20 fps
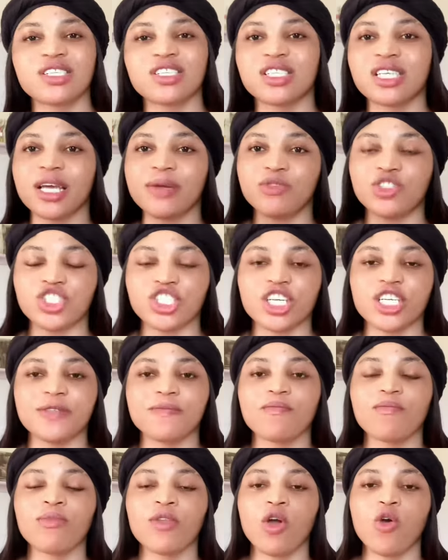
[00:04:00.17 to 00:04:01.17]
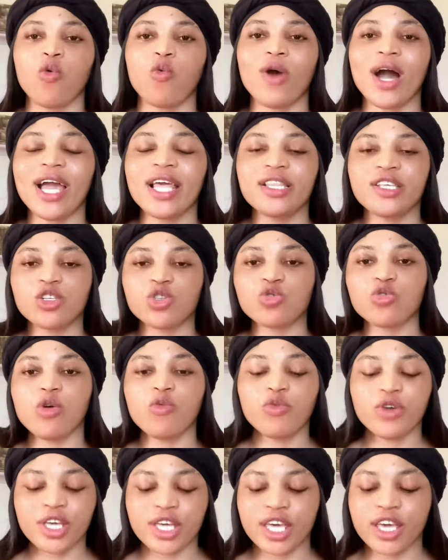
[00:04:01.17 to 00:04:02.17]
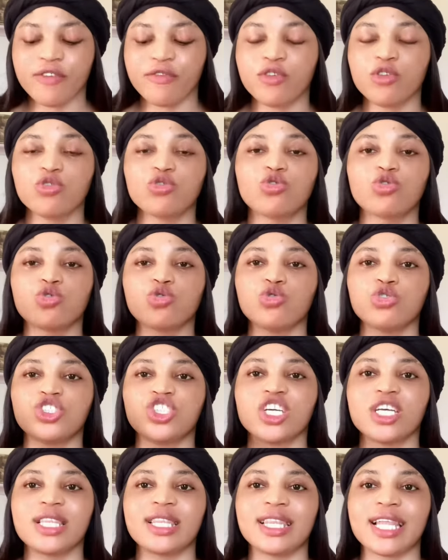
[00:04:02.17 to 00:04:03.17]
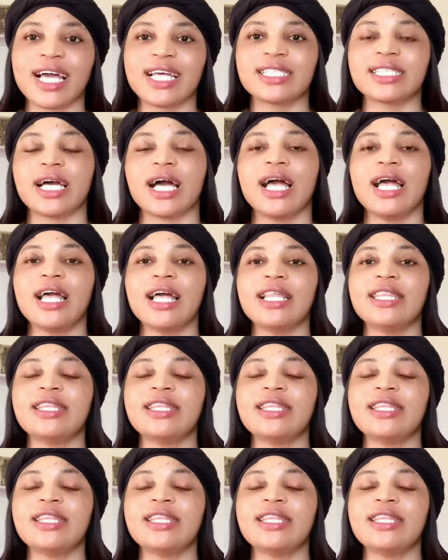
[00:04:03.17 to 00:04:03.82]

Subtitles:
the same shade. Why this one will give you 2 shade lighter.